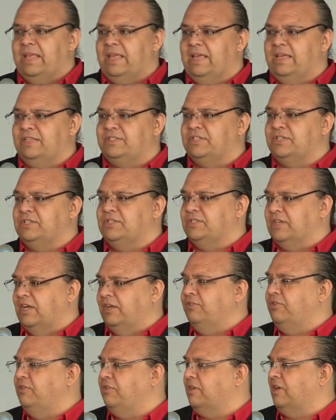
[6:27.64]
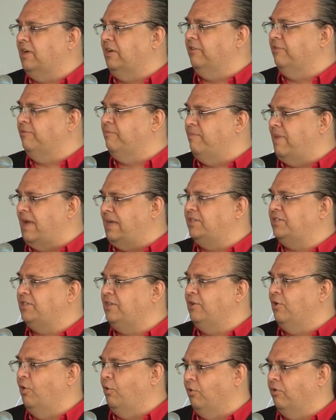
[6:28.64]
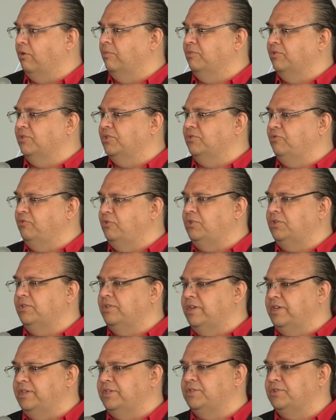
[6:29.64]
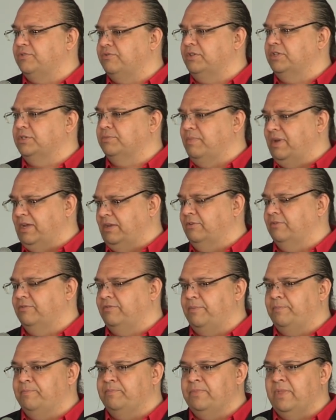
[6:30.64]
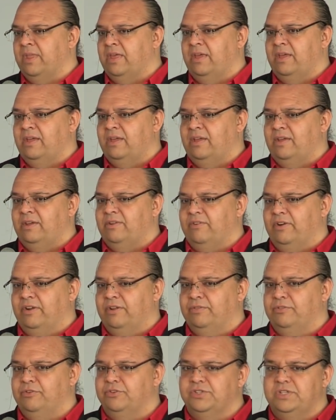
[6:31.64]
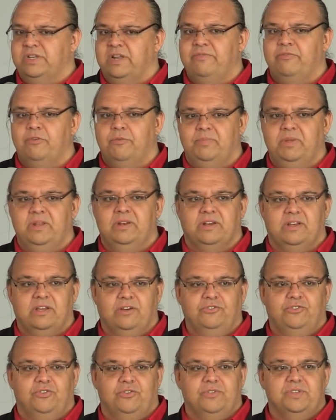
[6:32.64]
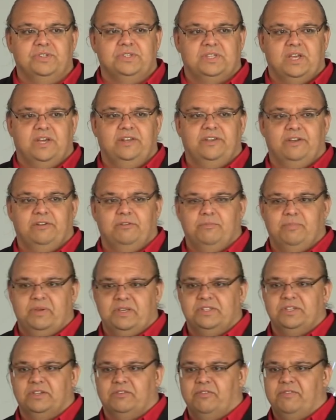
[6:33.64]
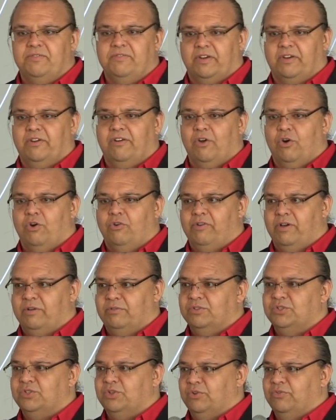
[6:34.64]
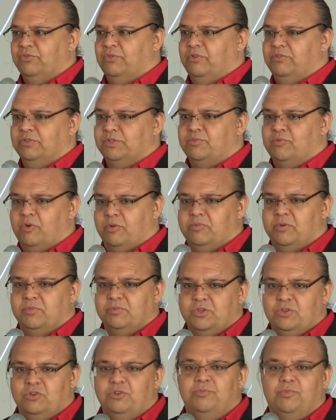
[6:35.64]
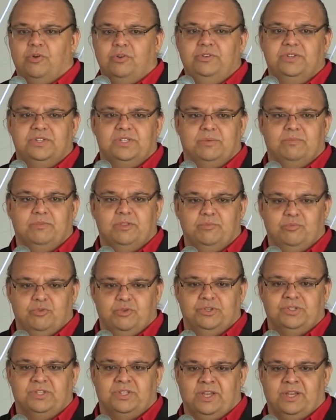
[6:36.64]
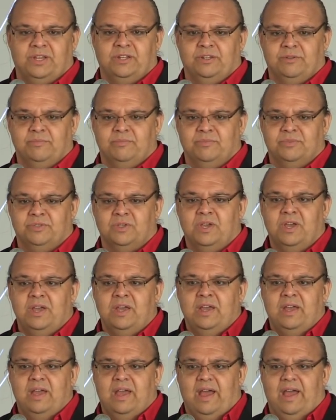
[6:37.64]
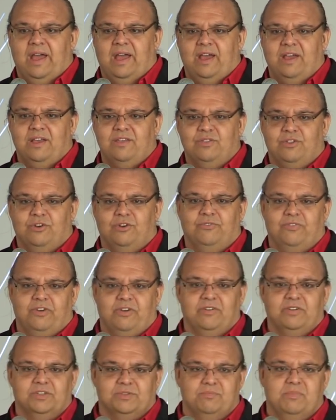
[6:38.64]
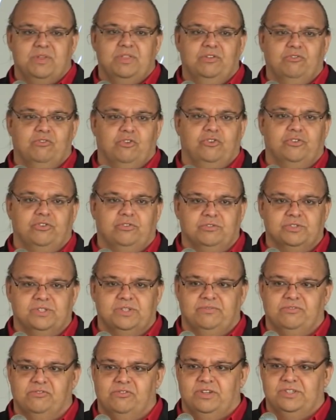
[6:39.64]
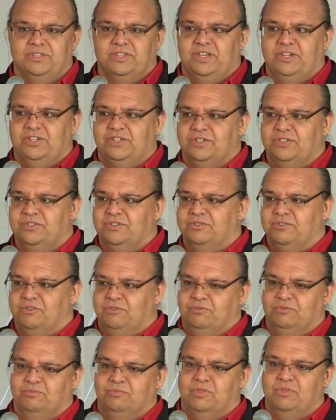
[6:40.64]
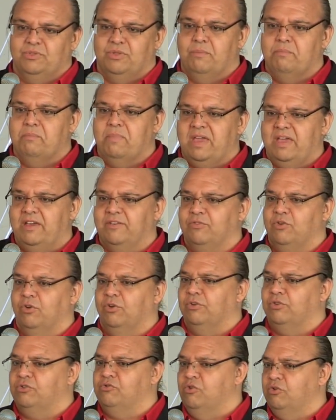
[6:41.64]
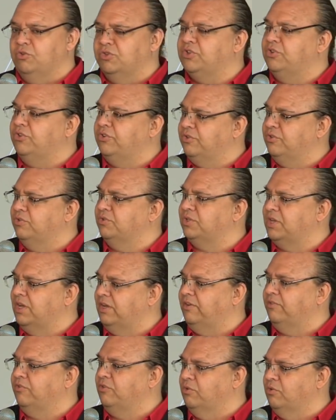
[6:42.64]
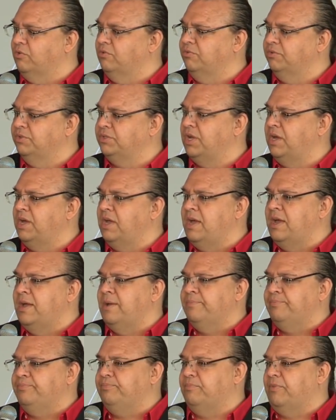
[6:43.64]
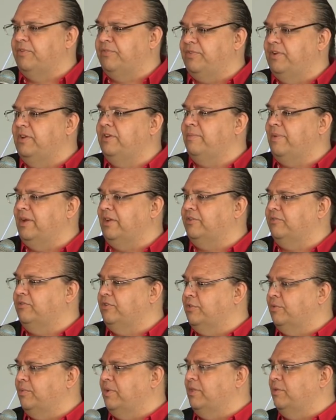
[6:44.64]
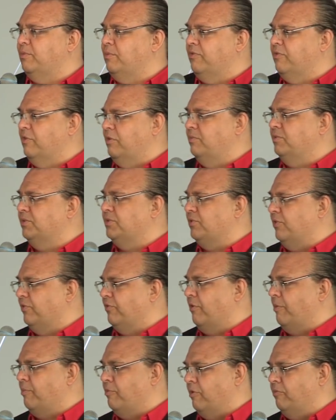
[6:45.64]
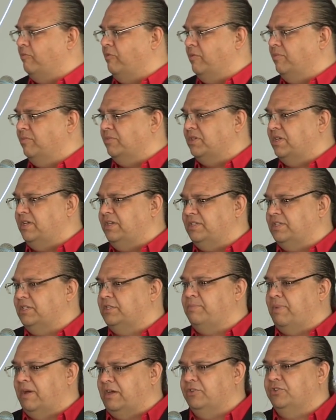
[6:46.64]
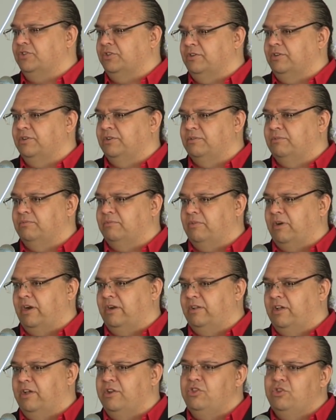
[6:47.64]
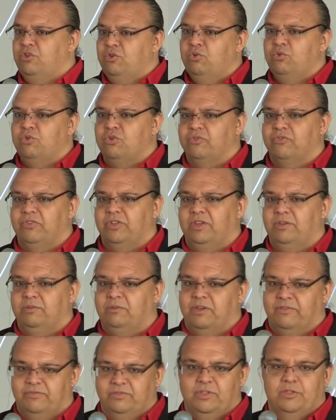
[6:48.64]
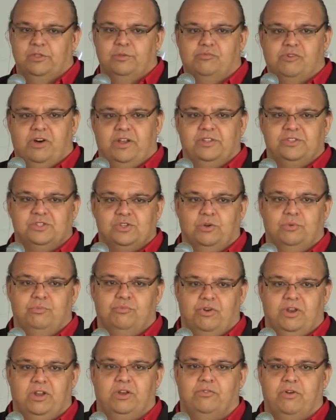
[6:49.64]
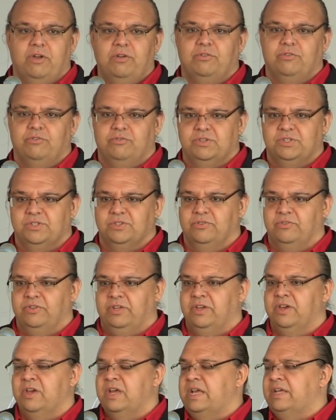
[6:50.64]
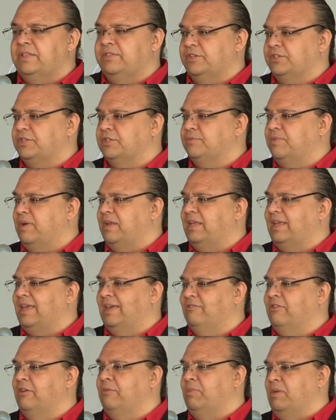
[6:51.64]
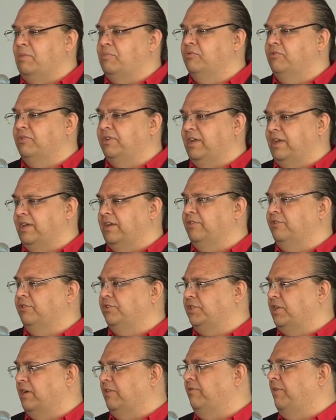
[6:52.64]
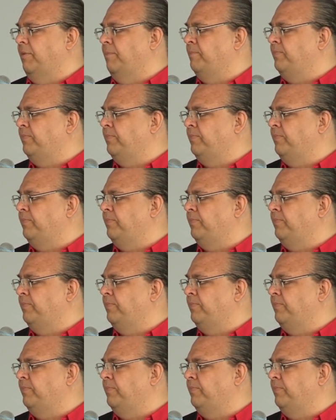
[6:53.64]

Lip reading: it's exactly the kind of messy, horrible solution that history is made of. Right? There's never been a culture that sat down and basically figured it all out and solved all its problems. You could point to some of the Buddhist kingdoms. There are various mythological civilizations, that may have gotten closer to those kind of goals. But fundamentally, the way that we've always solved our problems is expansion. Right? And usually, given that the planet's gotten pretty crowded recently, this has meant killing people and taking their stuff.